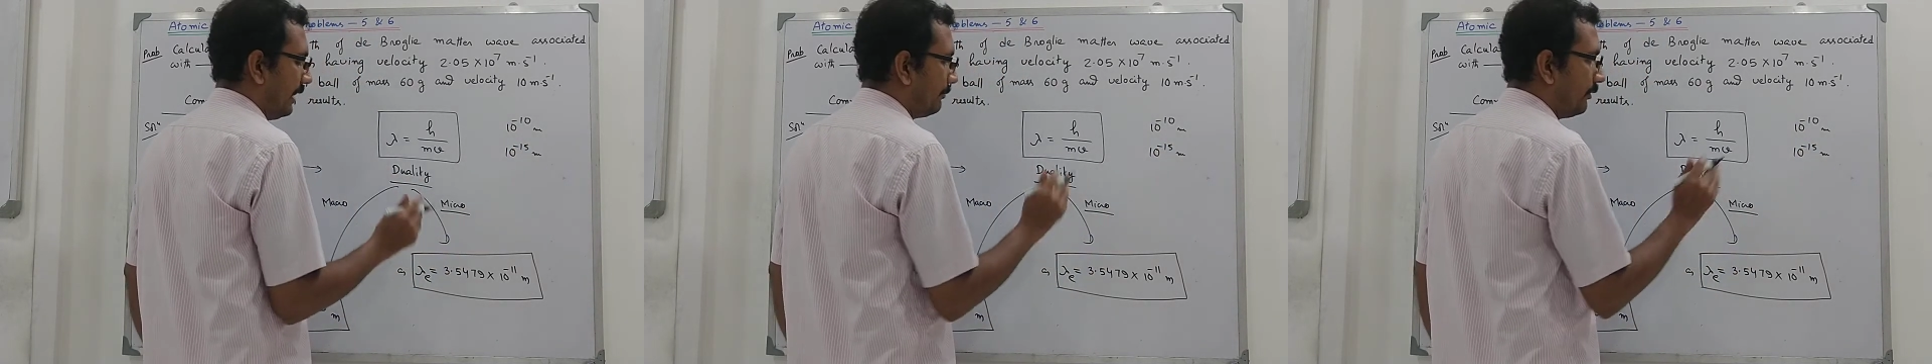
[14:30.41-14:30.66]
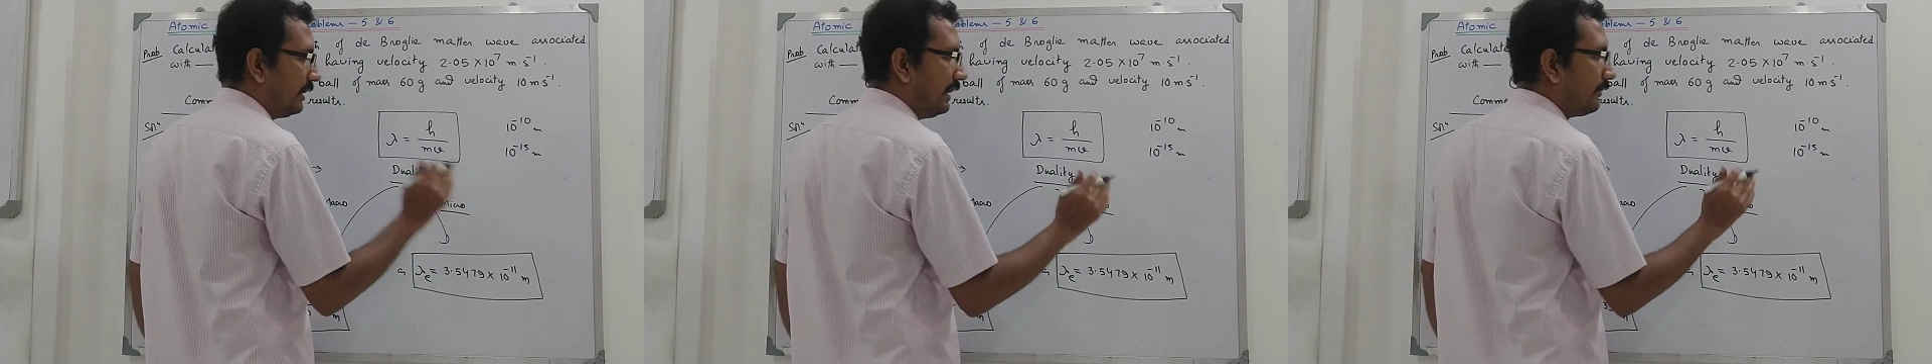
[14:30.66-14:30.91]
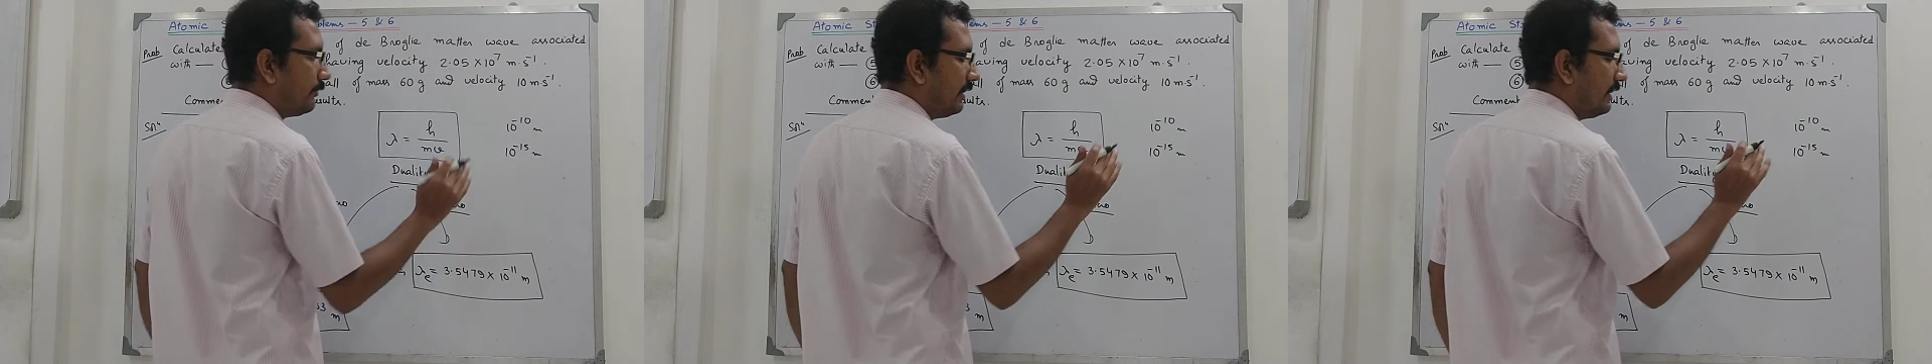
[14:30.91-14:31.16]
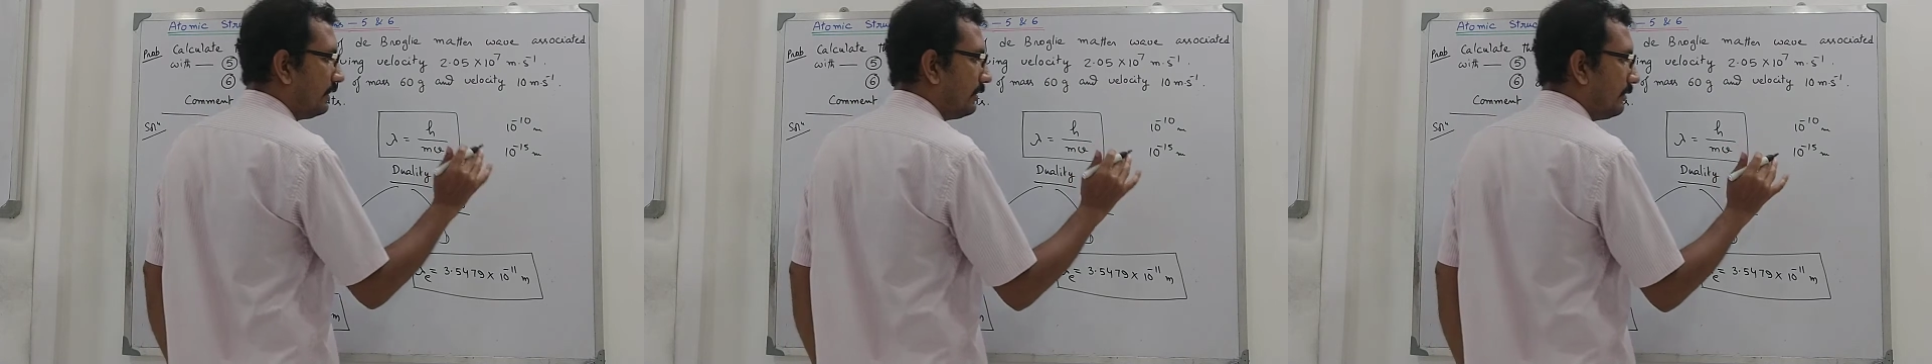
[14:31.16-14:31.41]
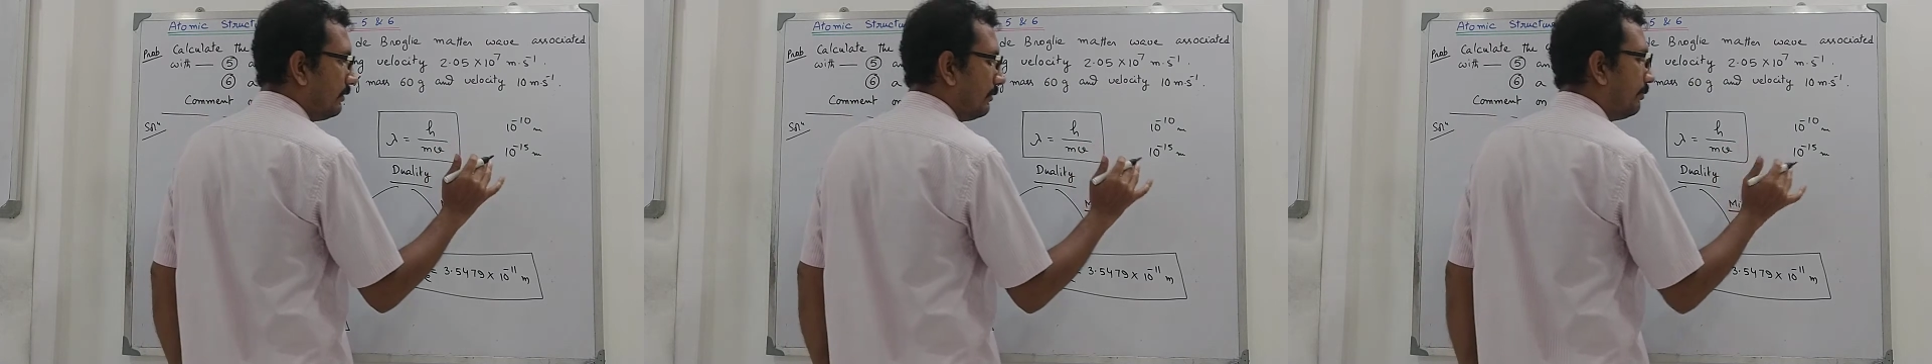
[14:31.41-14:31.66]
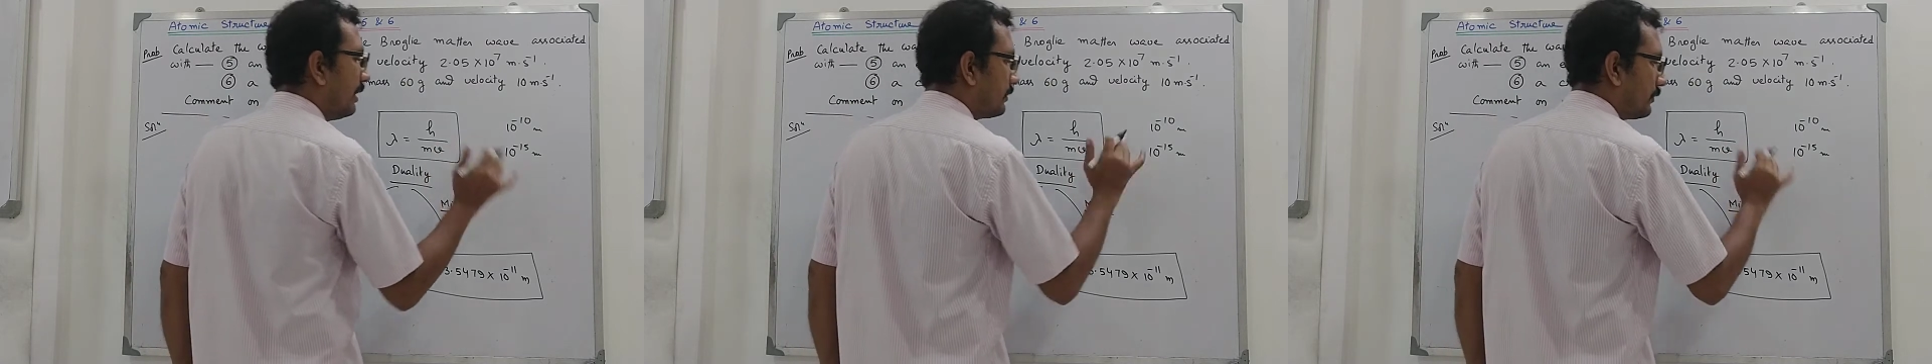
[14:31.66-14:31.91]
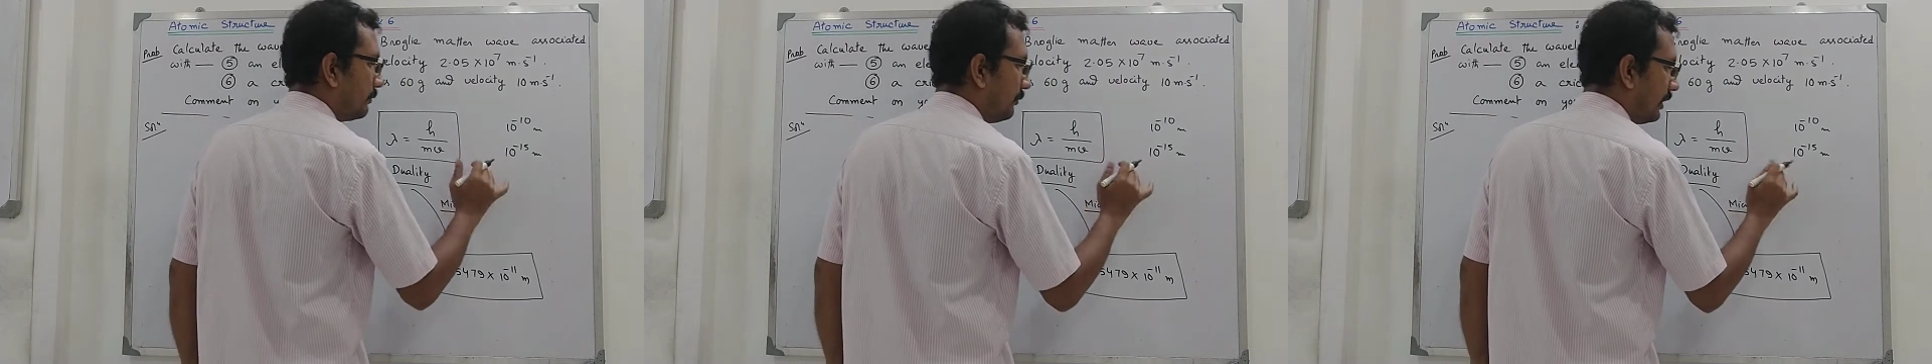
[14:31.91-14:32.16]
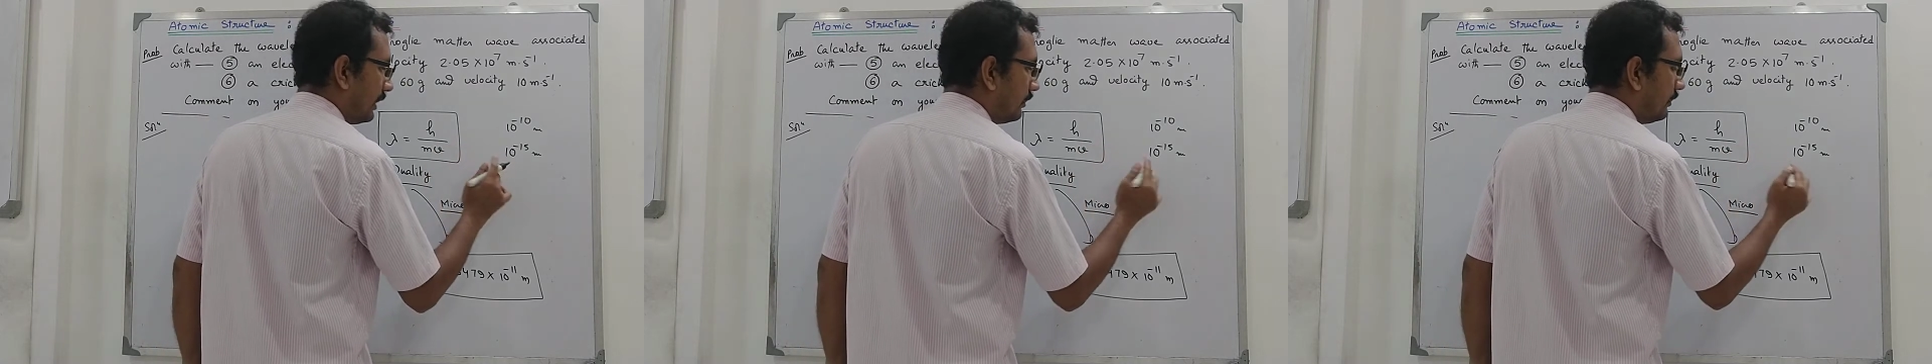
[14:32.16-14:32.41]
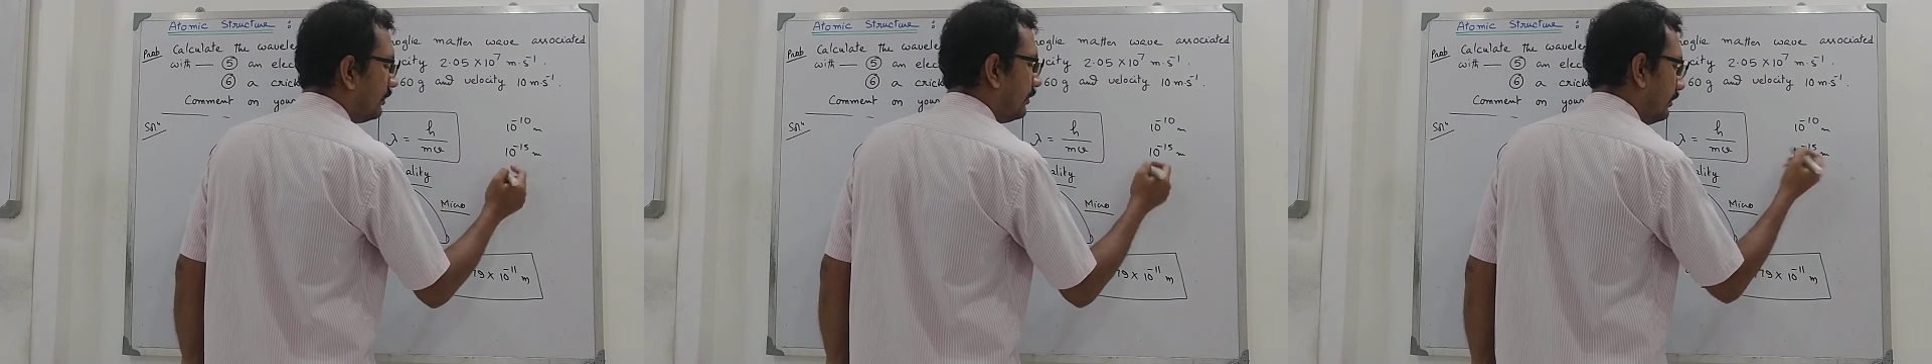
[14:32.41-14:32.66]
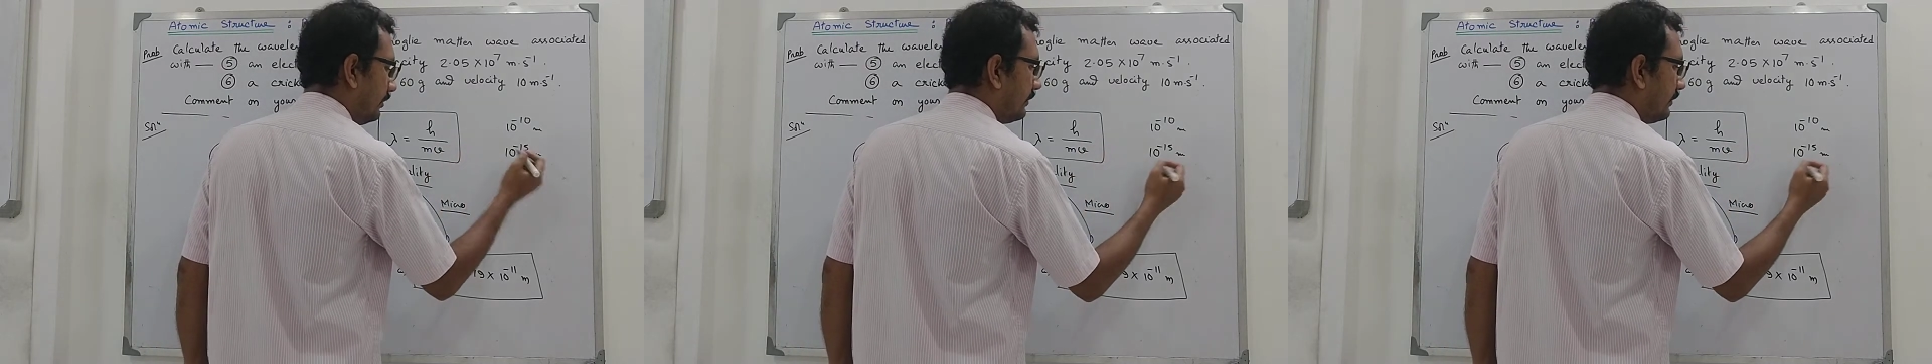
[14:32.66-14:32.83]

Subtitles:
And for electron it is much smaller,